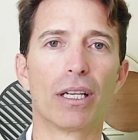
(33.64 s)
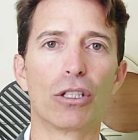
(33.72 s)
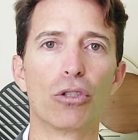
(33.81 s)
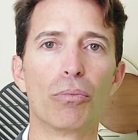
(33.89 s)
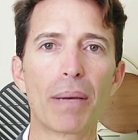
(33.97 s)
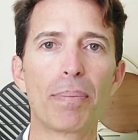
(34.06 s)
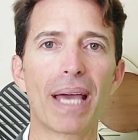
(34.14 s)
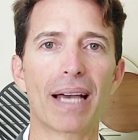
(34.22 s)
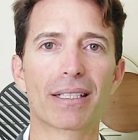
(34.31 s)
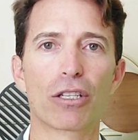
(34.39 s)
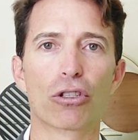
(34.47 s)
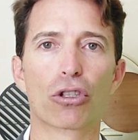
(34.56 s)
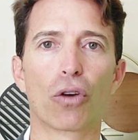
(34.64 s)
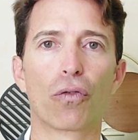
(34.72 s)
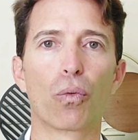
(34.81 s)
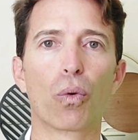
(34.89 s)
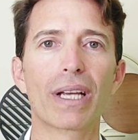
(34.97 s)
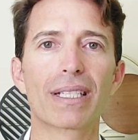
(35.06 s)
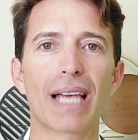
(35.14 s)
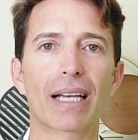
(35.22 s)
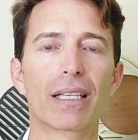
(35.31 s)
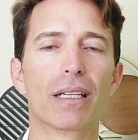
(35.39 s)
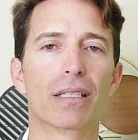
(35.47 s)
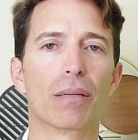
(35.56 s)
You might be asking yourself, what
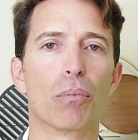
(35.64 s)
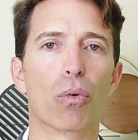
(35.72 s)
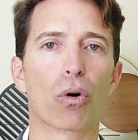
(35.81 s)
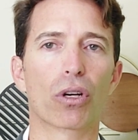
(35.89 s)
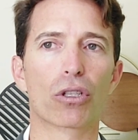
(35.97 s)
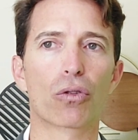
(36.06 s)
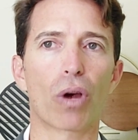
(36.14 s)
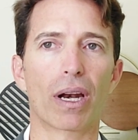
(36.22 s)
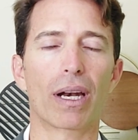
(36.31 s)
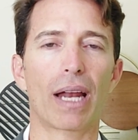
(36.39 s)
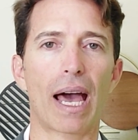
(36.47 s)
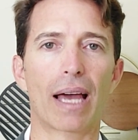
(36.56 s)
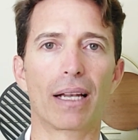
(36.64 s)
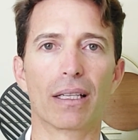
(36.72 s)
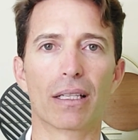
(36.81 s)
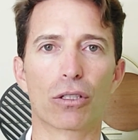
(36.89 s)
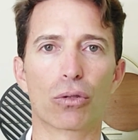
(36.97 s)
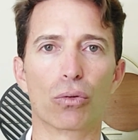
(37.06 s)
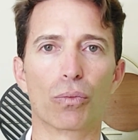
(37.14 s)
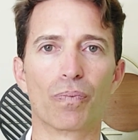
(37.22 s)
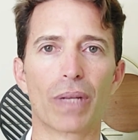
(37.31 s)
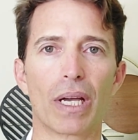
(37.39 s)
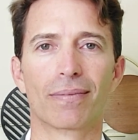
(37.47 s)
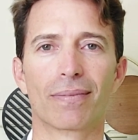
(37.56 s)
exactly does a mortgage credit analyst do?
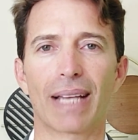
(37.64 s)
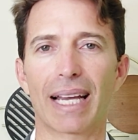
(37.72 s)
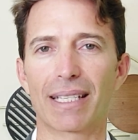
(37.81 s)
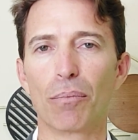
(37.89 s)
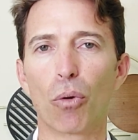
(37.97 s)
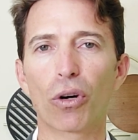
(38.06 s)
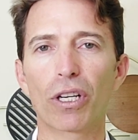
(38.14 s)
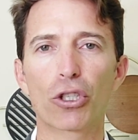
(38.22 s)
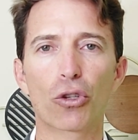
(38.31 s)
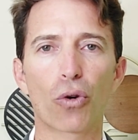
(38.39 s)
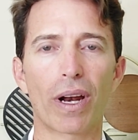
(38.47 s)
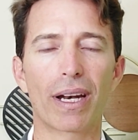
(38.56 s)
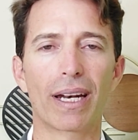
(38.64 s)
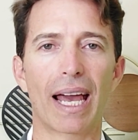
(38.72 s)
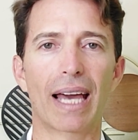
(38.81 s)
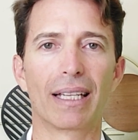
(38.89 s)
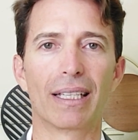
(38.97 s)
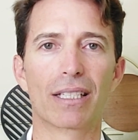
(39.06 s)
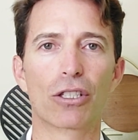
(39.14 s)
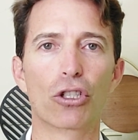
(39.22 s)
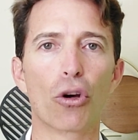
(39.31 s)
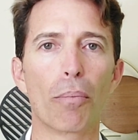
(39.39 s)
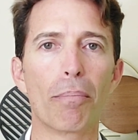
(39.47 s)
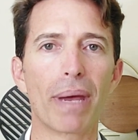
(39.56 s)
As a mortgage credit analyst,
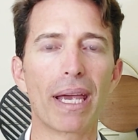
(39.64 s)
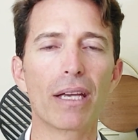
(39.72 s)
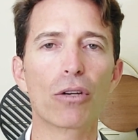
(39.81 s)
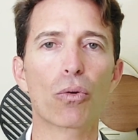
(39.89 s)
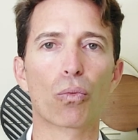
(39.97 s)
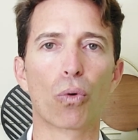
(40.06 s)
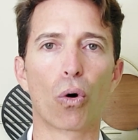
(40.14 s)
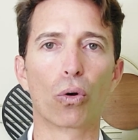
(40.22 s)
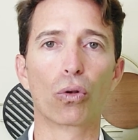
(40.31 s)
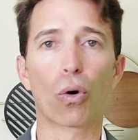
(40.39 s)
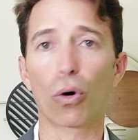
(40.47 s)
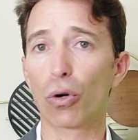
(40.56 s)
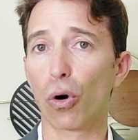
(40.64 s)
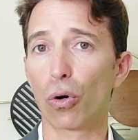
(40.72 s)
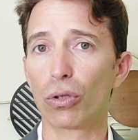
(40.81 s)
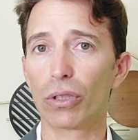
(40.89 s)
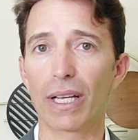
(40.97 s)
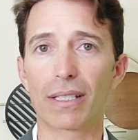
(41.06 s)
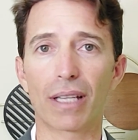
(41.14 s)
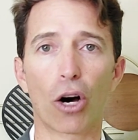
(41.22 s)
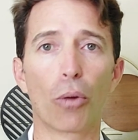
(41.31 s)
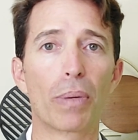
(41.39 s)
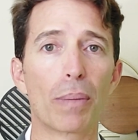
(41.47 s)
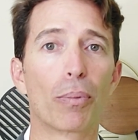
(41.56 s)
your main role or goal is to
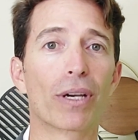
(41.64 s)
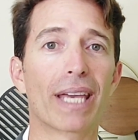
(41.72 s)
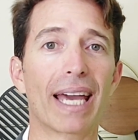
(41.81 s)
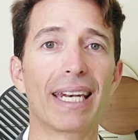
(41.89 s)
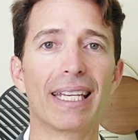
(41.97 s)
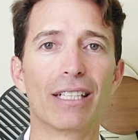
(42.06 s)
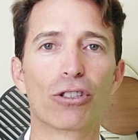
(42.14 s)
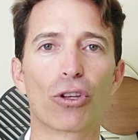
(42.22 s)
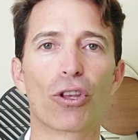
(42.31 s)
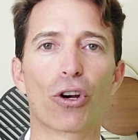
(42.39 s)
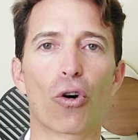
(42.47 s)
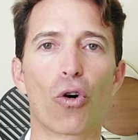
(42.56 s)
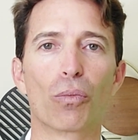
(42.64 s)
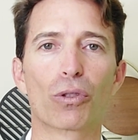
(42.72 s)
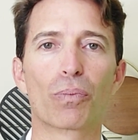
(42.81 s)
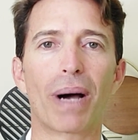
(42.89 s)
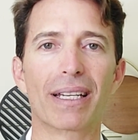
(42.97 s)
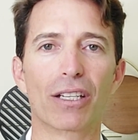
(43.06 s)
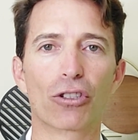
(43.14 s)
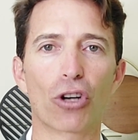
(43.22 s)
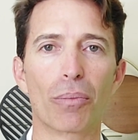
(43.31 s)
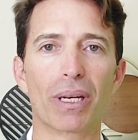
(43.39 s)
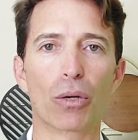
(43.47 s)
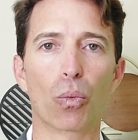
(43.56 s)
help people get into their homes by
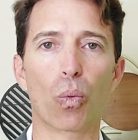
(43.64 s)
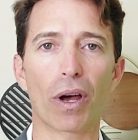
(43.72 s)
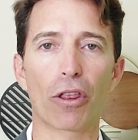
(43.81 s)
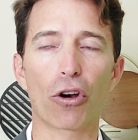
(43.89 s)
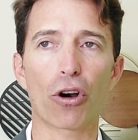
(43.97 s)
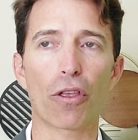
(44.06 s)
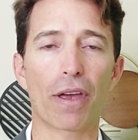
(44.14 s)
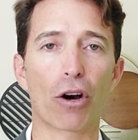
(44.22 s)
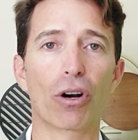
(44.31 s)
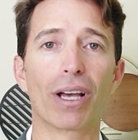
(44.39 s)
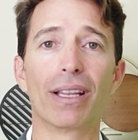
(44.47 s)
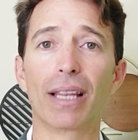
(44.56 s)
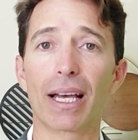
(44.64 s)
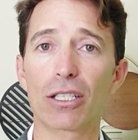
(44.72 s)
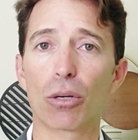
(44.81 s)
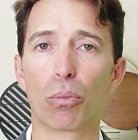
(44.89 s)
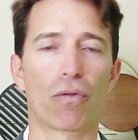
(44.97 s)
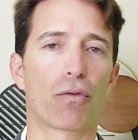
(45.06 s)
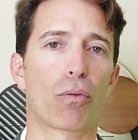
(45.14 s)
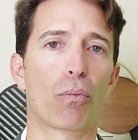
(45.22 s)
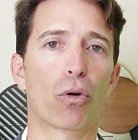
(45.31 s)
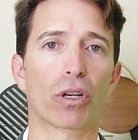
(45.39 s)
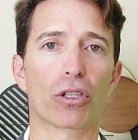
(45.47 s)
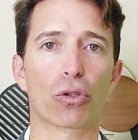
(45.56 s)
determining whether they're eligible for a
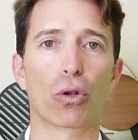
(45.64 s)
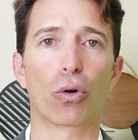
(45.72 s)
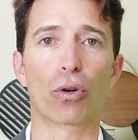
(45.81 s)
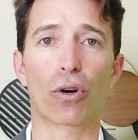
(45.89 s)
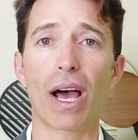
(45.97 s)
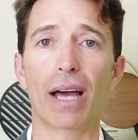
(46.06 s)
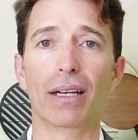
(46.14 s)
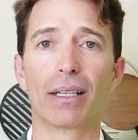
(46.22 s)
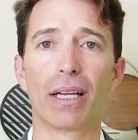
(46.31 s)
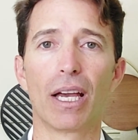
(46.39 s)
mortgage loan or not.